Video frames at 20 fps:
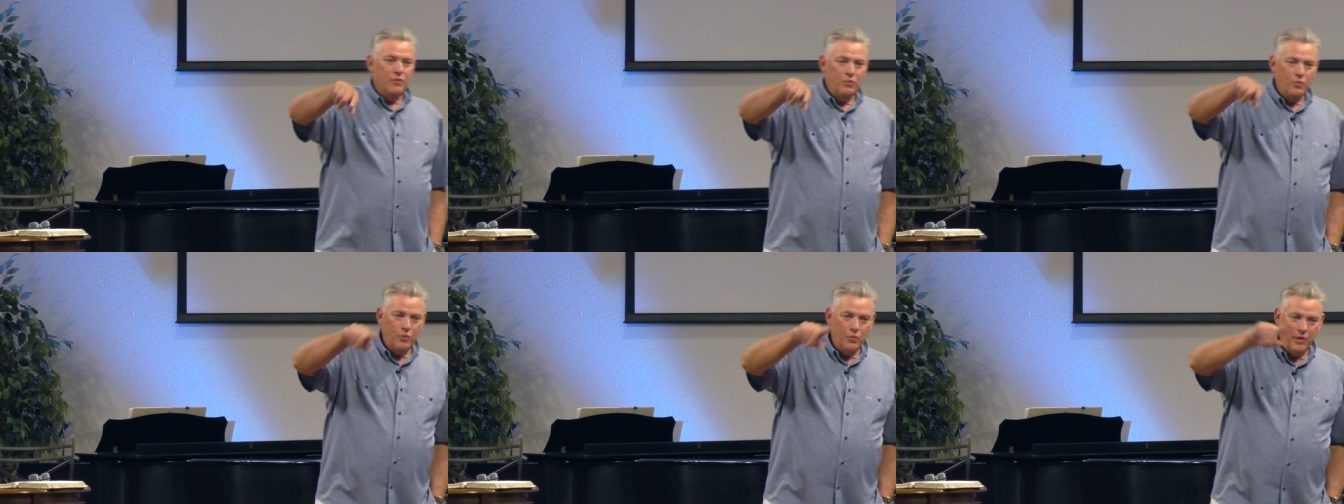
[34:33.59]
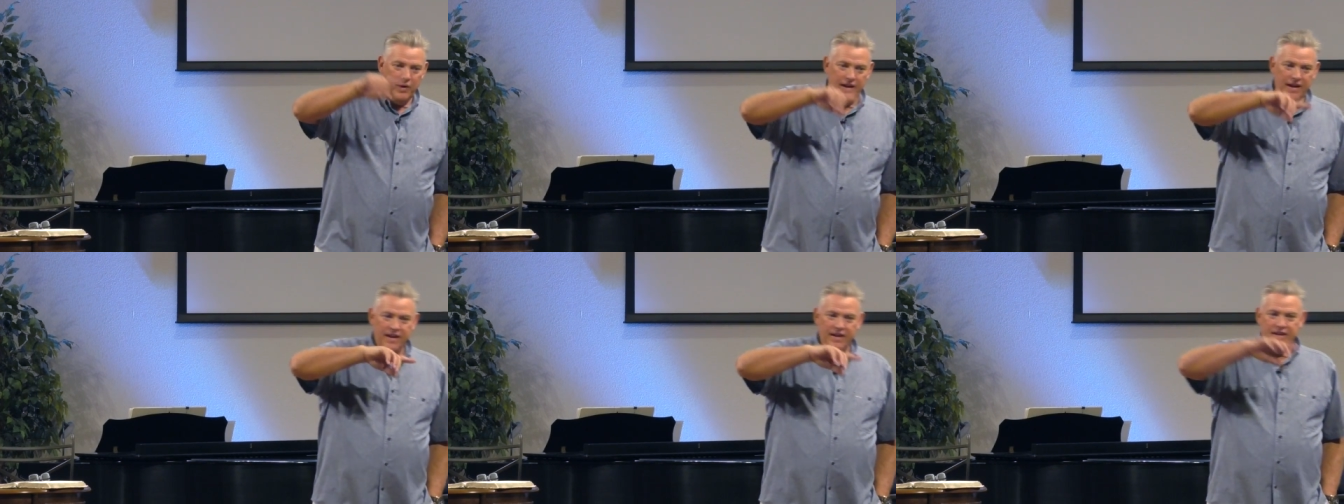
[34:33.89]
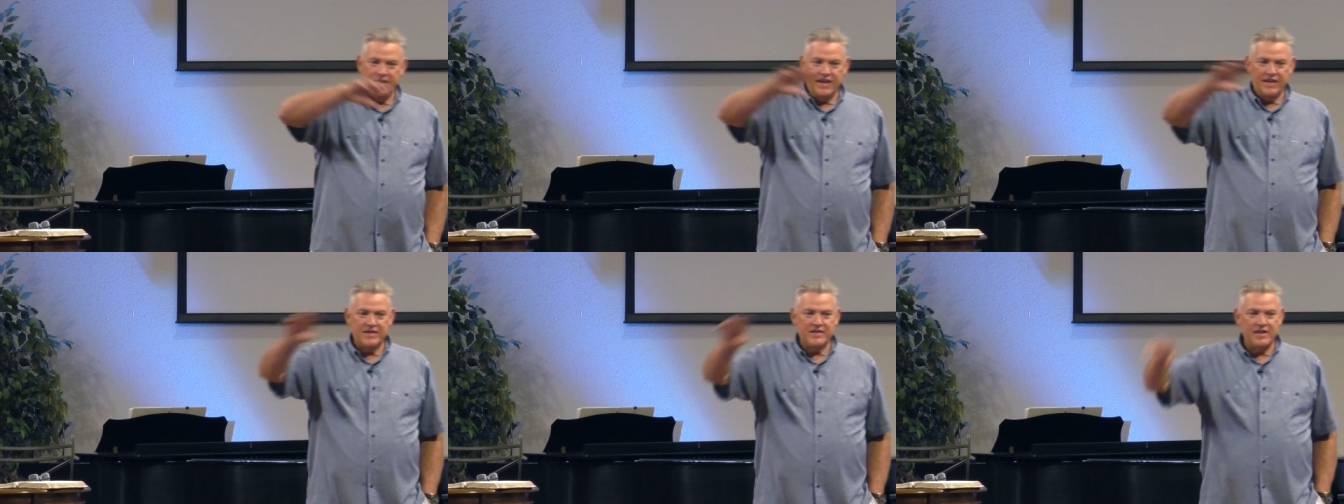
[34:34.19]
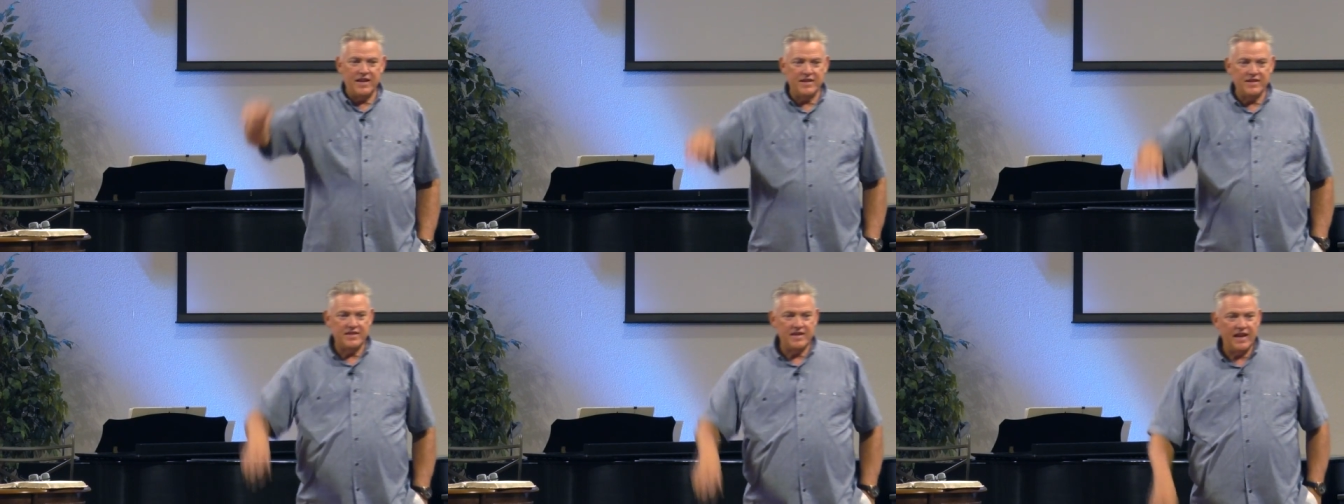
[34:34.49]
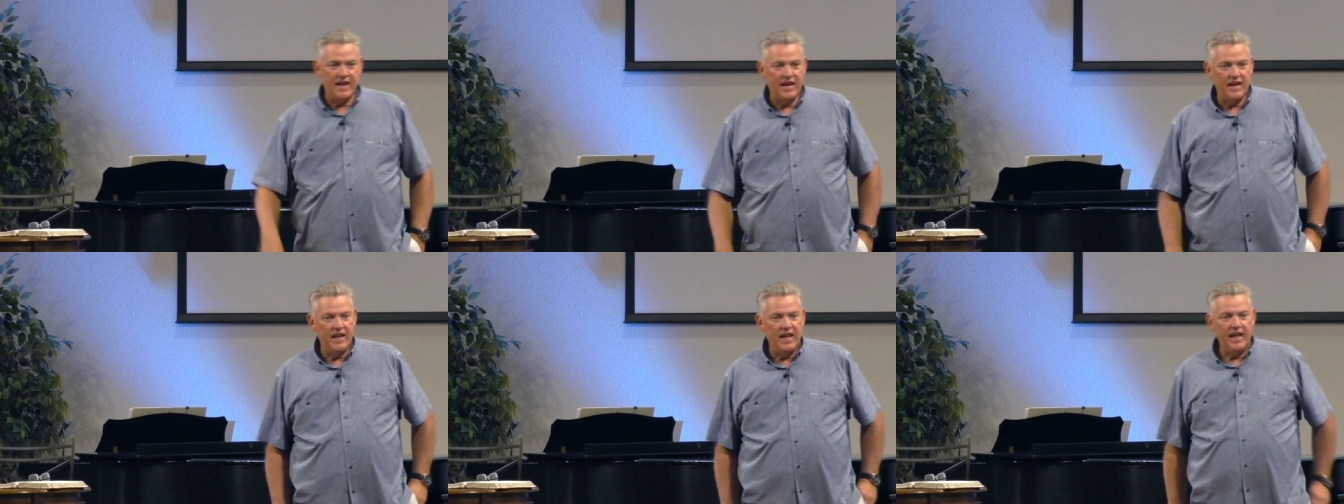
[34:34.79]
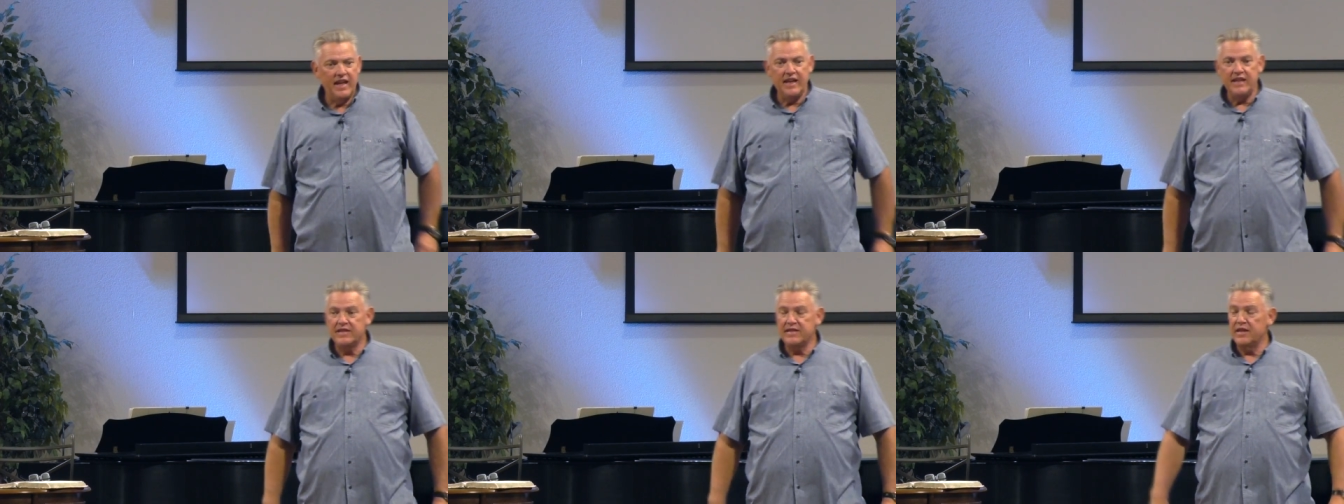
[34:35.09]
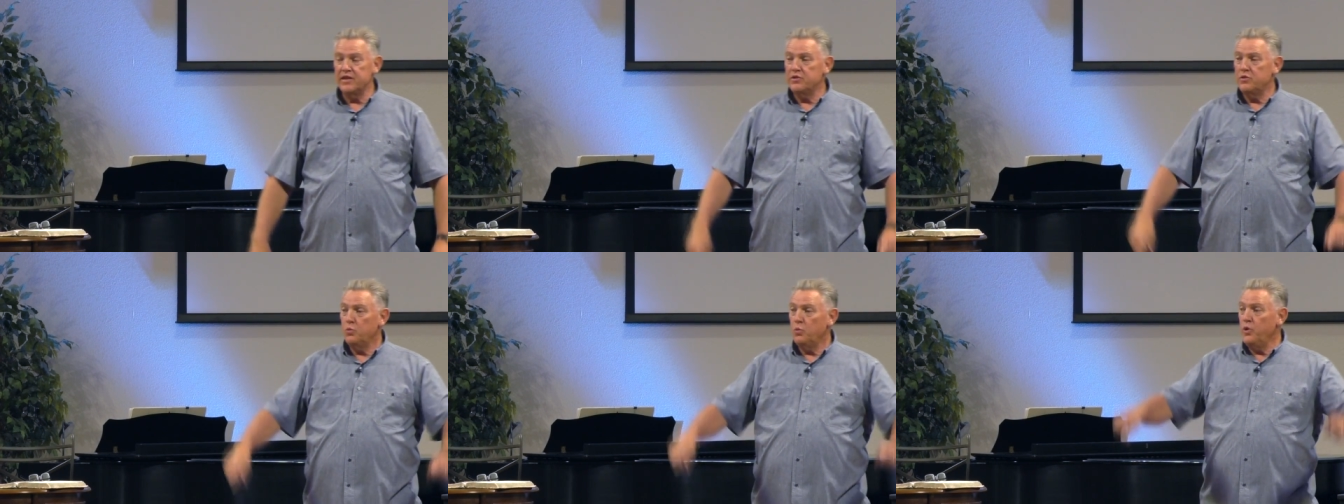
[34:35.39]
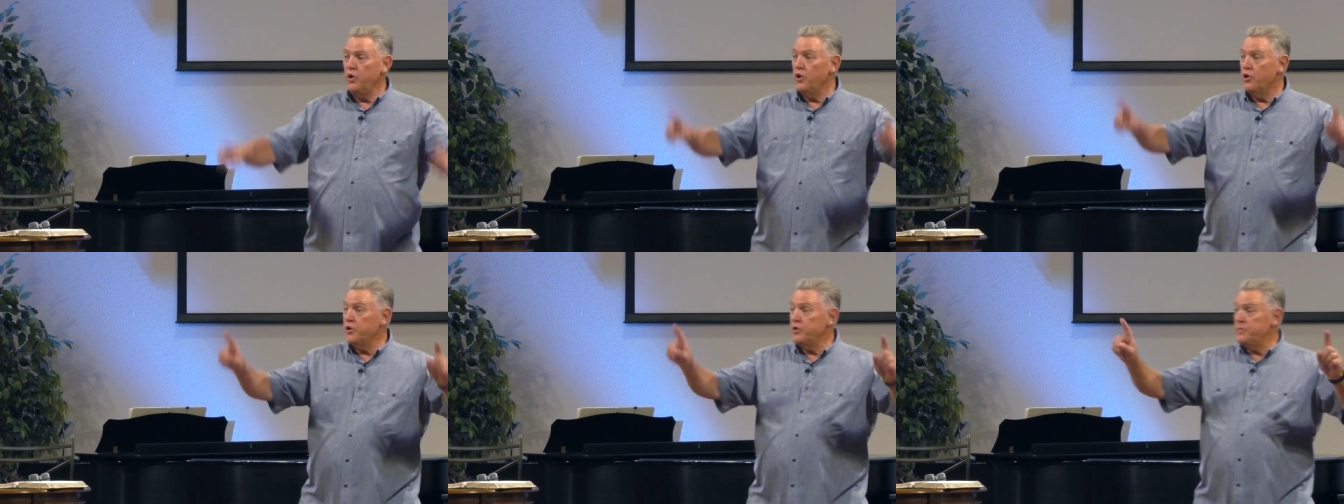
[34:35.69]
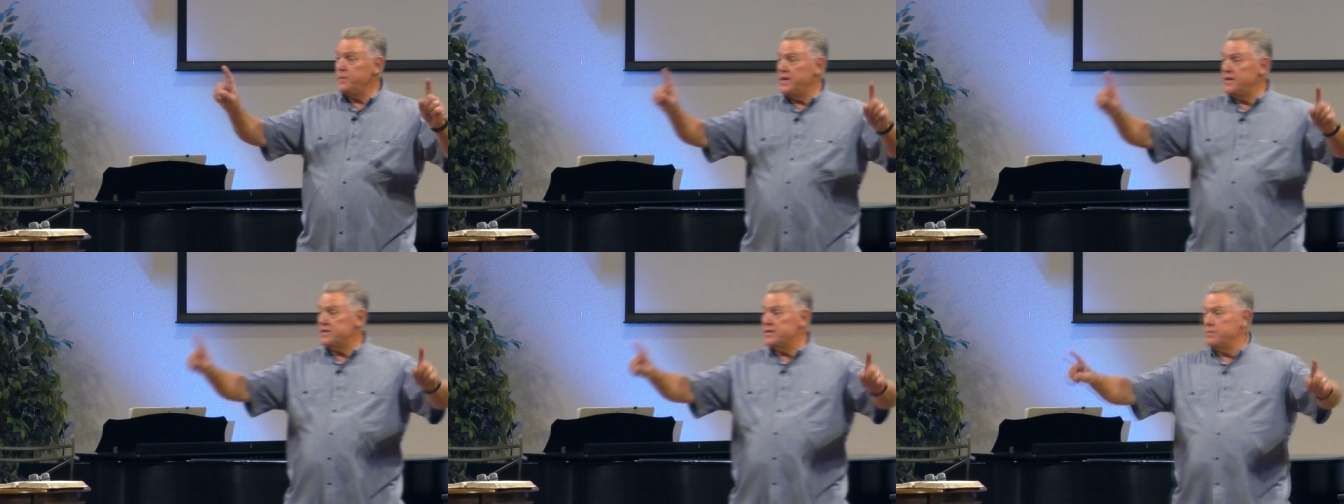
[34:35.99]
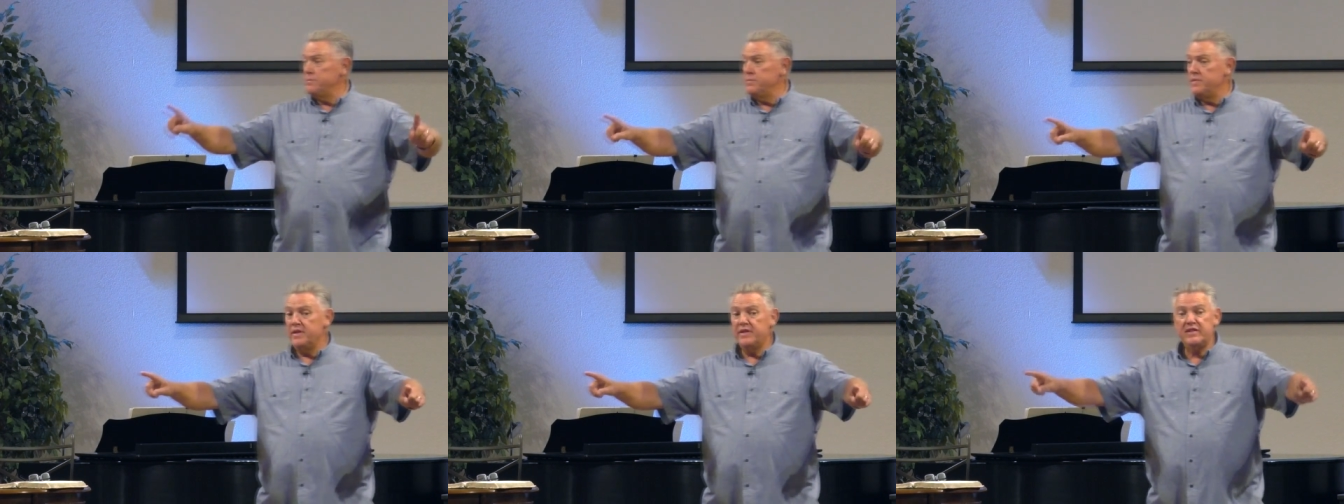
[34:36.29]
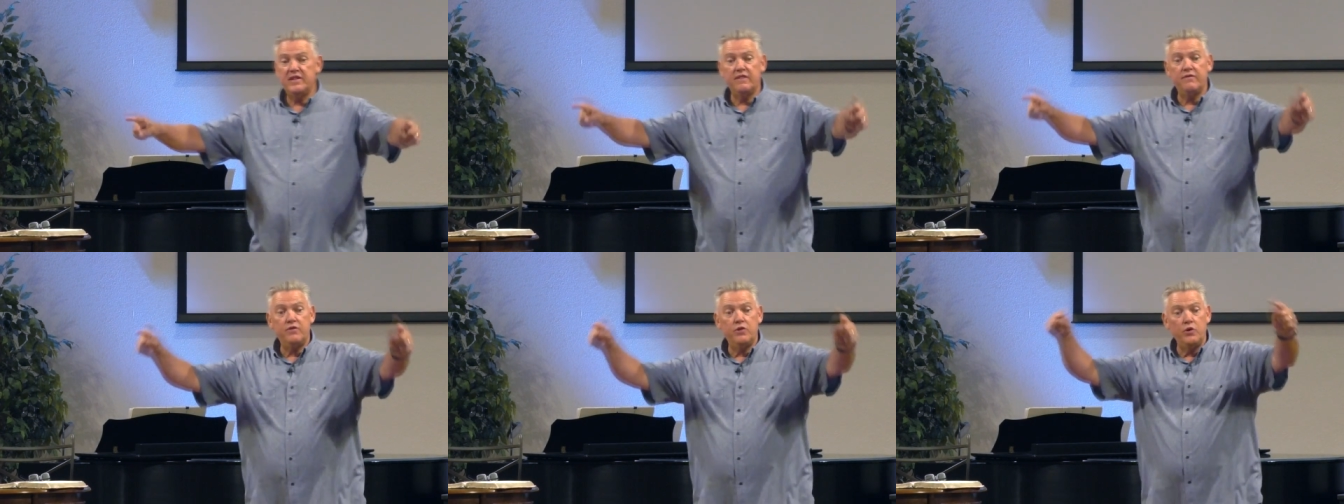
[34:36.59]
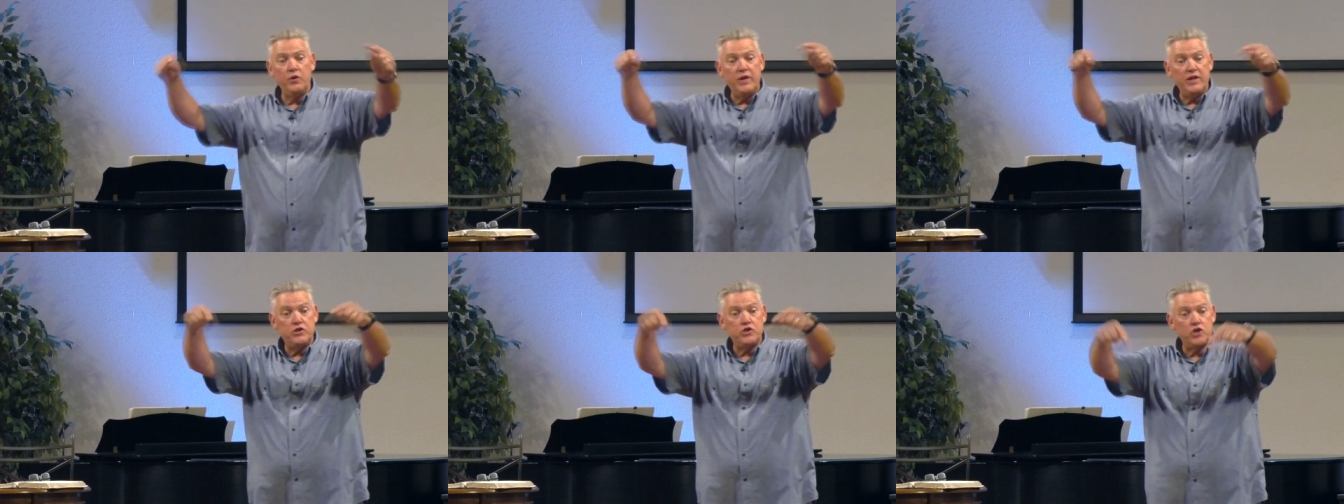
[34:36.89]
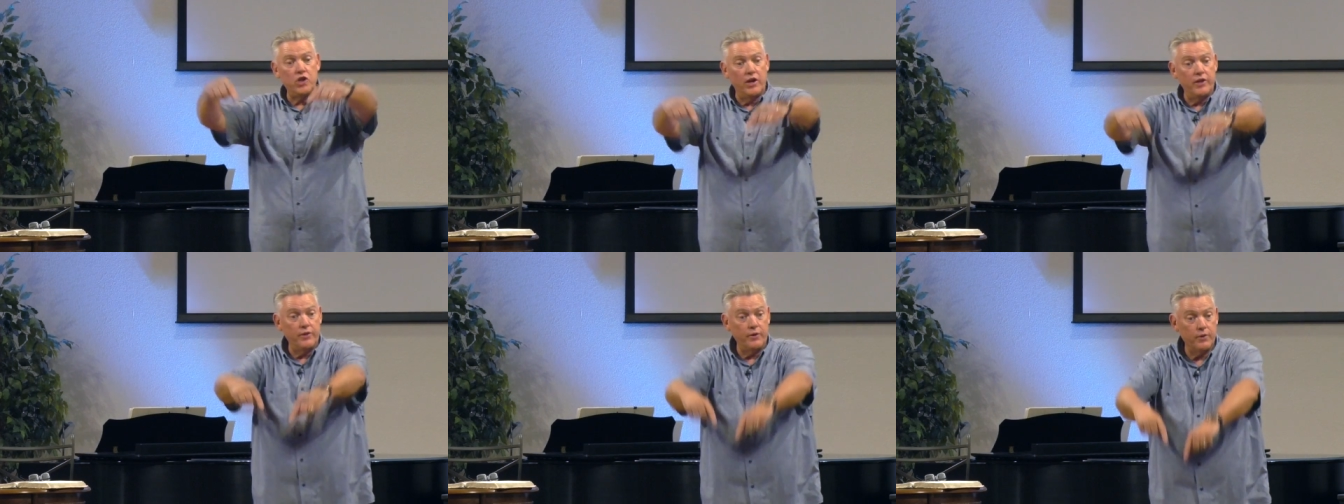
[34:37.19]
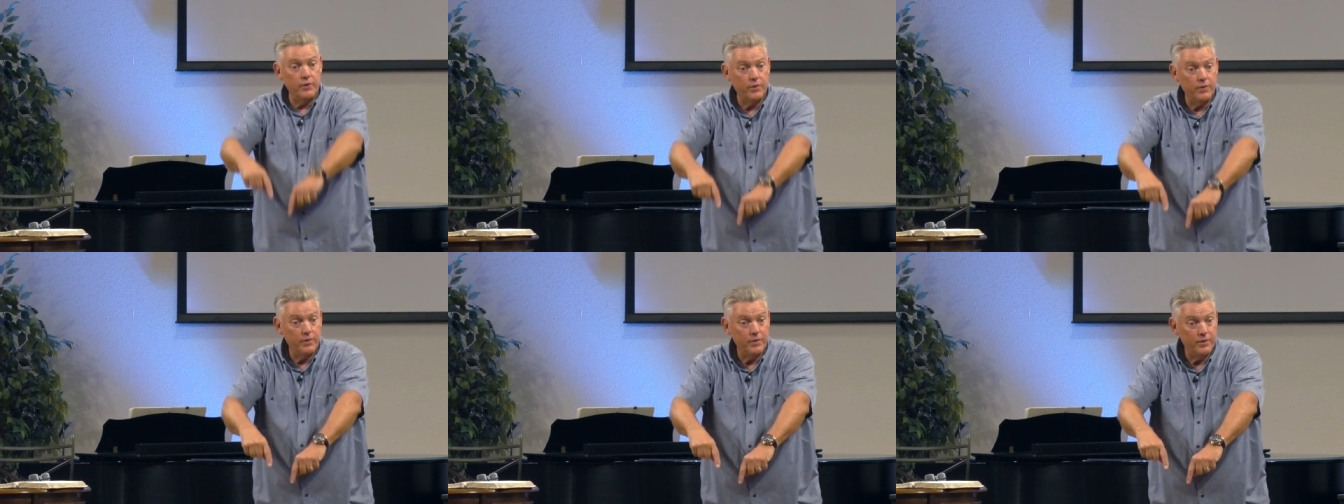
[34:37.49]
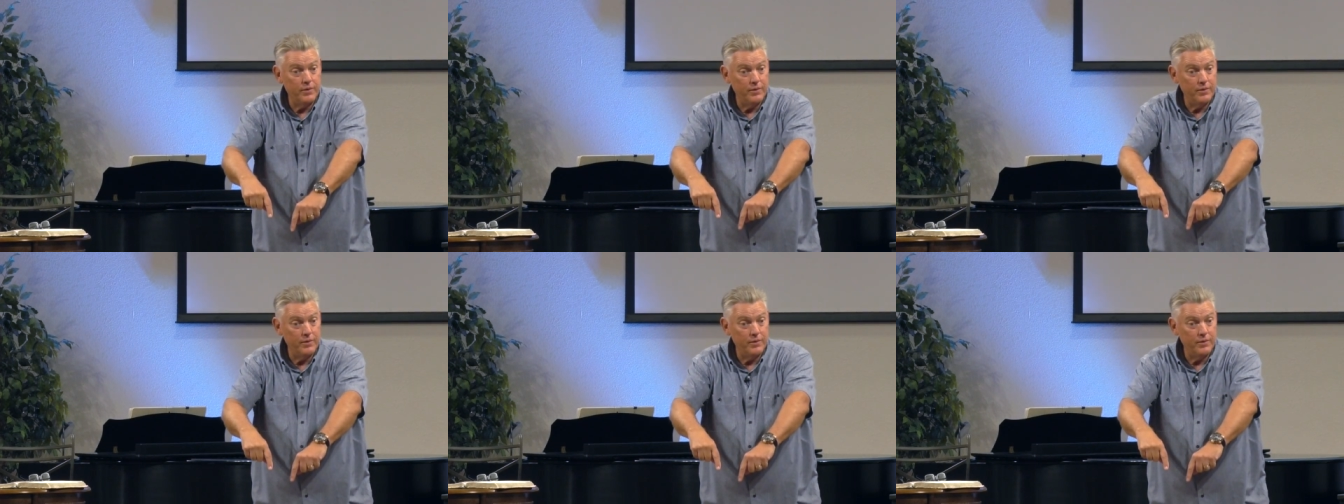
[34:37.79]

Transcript: when he gets done saying, he says, we are to be submissive to each other.